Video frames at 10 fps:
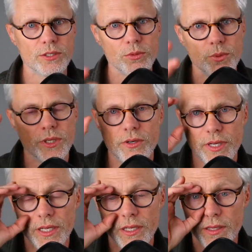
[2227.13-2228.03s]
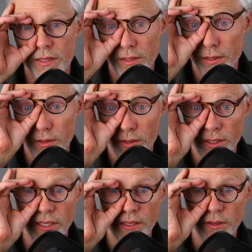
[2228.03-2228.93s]
So when you're
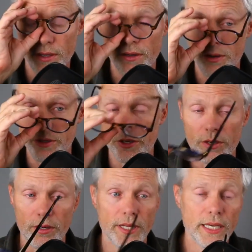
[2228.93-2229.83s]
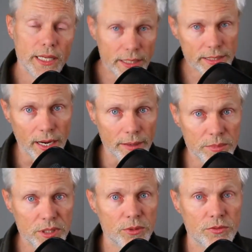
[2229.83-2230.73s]
the uh, on your eating
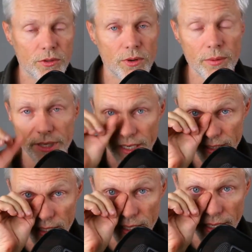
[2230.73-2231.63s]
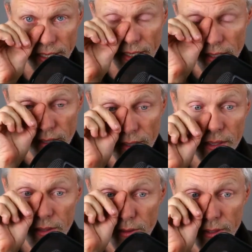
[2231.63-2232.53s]
times, which for Ramadan is at night,
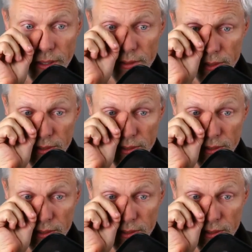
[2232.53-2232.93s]
you can